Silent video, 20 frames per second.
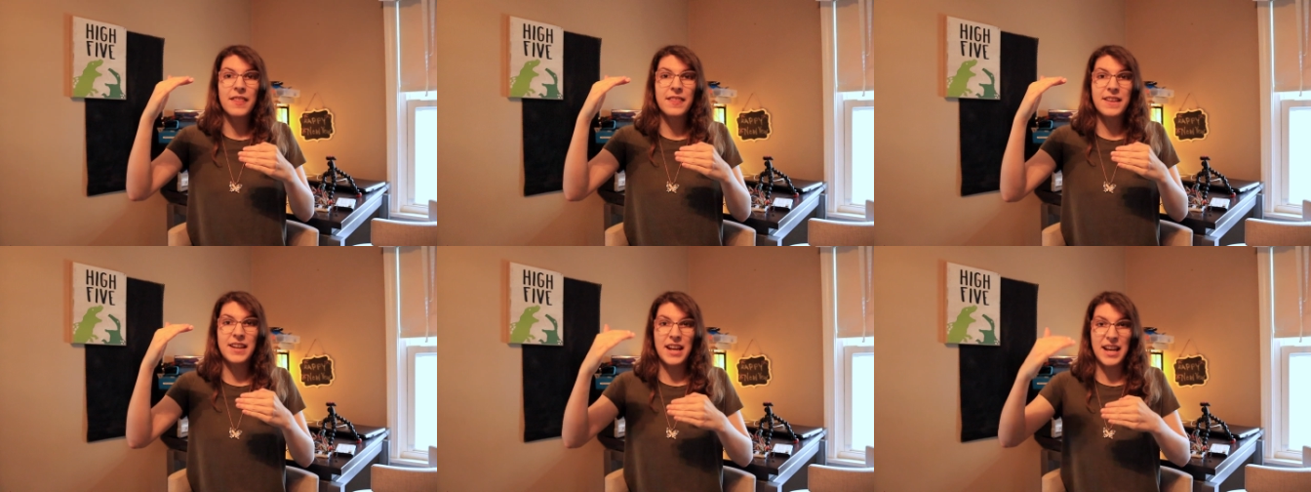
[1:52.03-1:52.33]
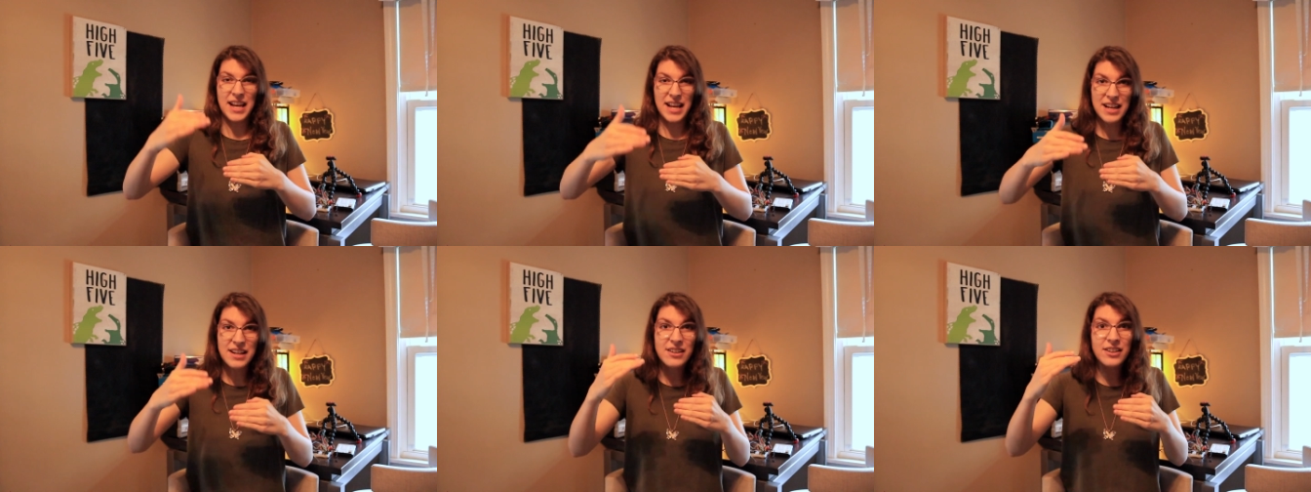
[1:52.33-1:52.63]
the
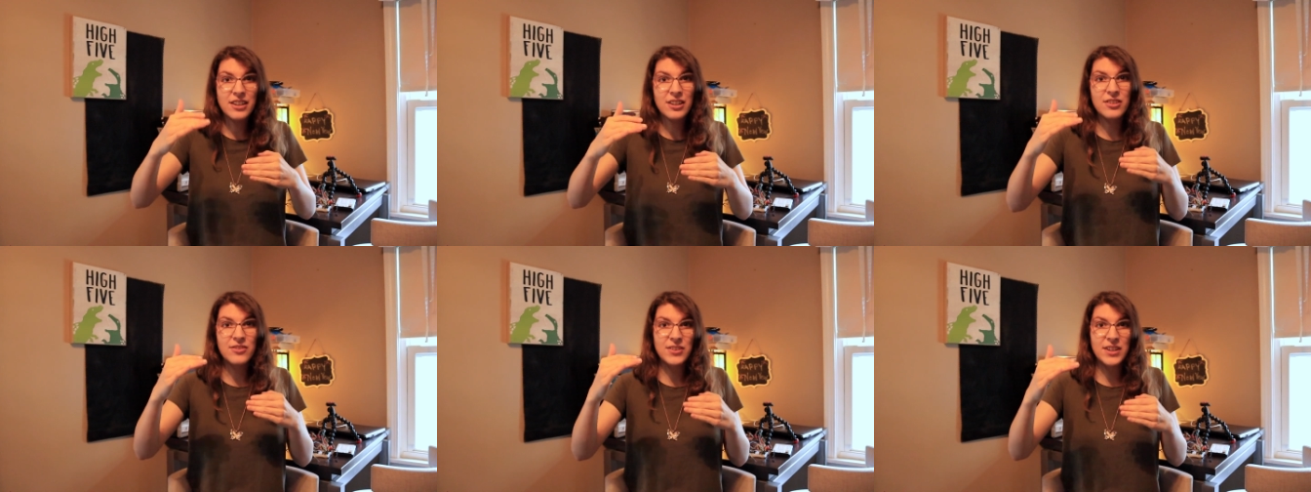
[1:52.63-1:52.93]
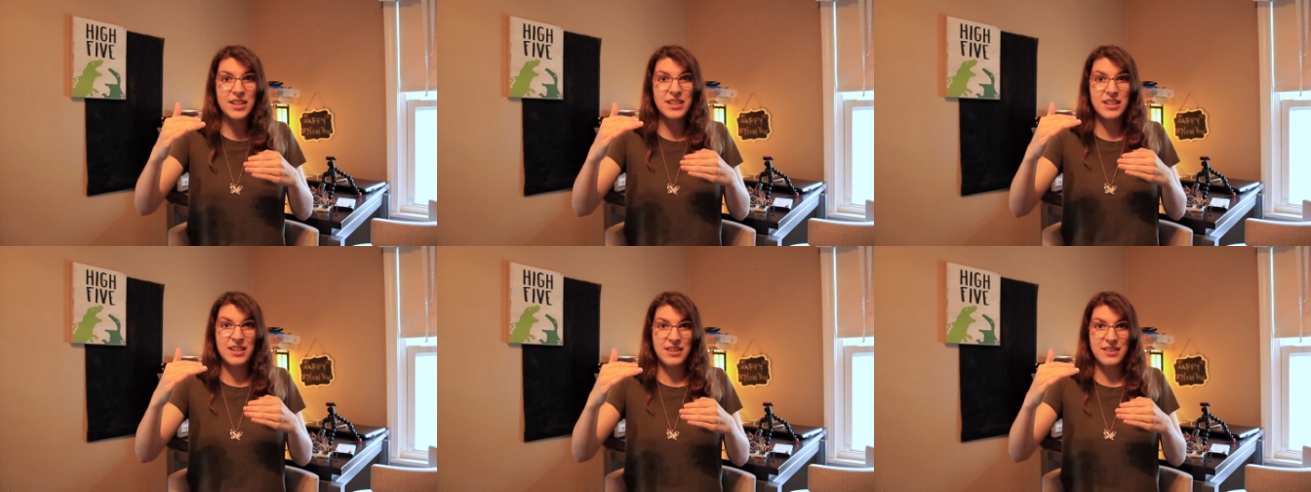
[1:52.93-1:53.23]

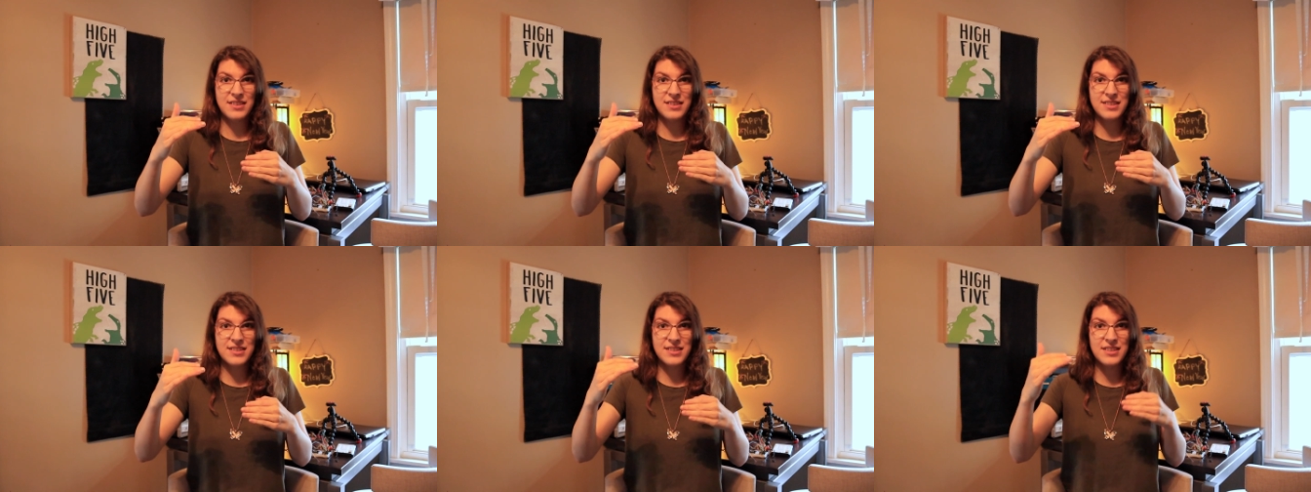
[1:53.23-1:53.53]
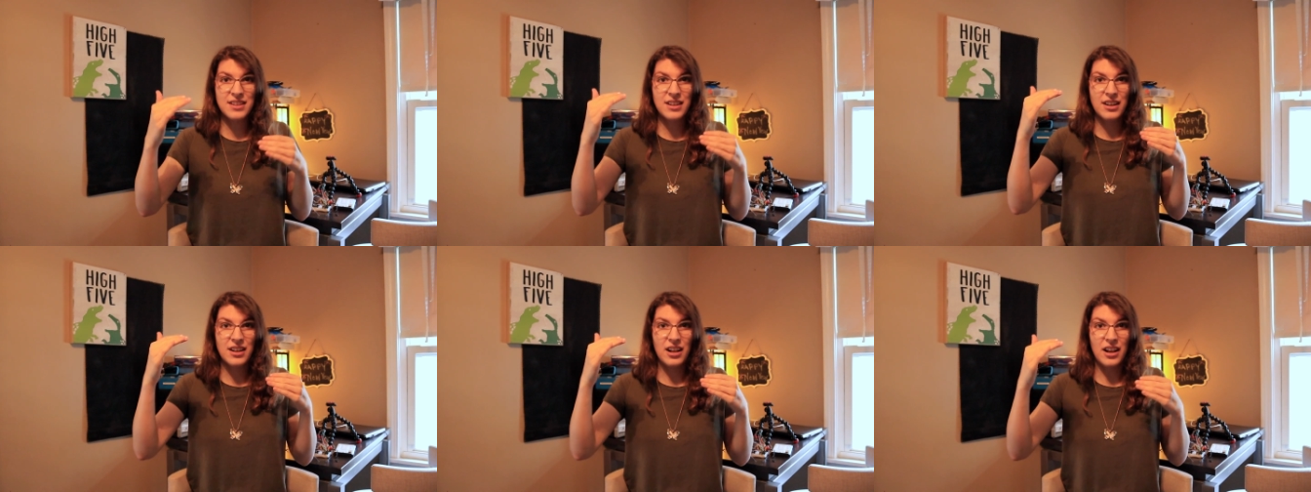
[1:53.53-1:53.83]

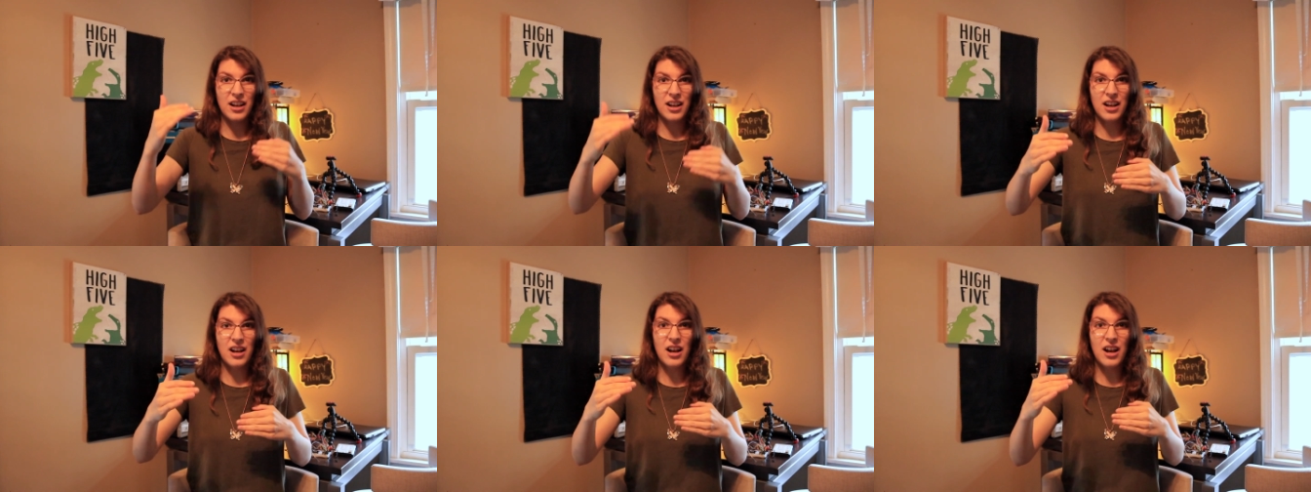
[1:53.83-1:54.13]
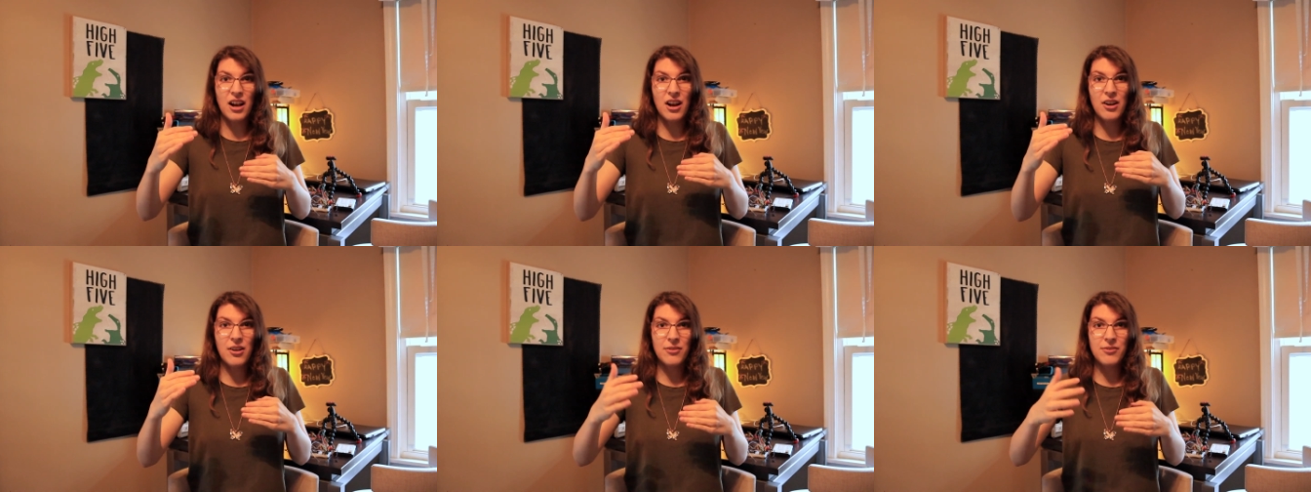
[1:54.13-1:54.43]
inconvenience
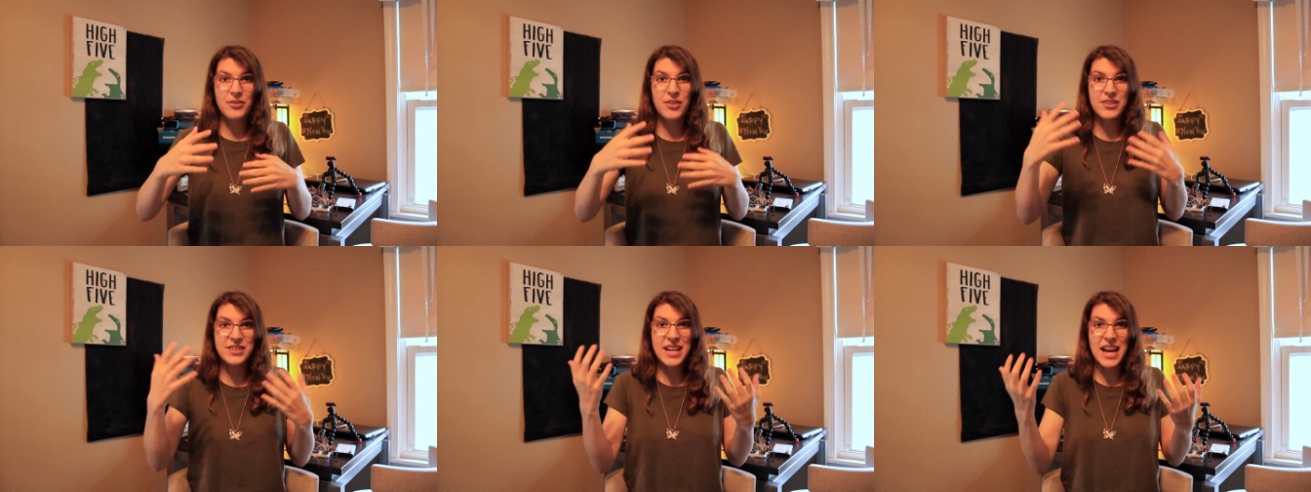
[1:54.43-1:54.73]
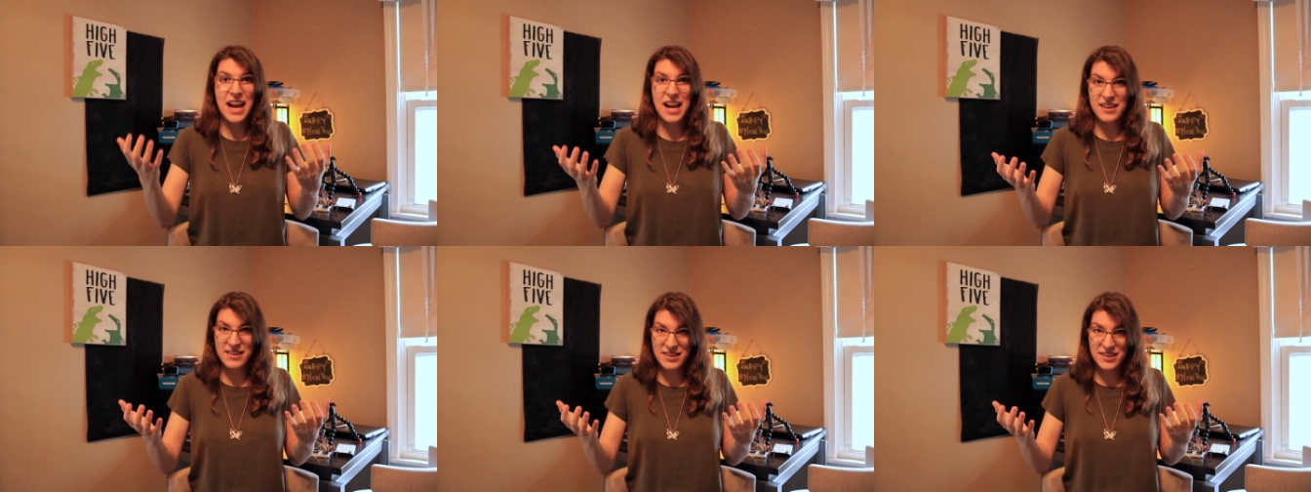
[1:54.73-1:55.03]
of the
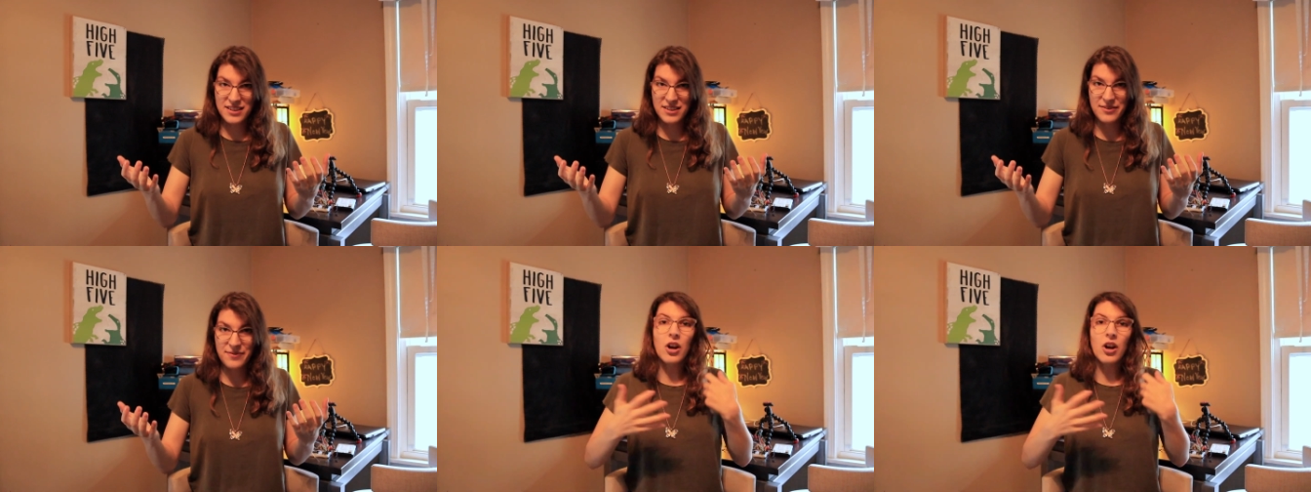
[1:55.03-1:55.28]
task.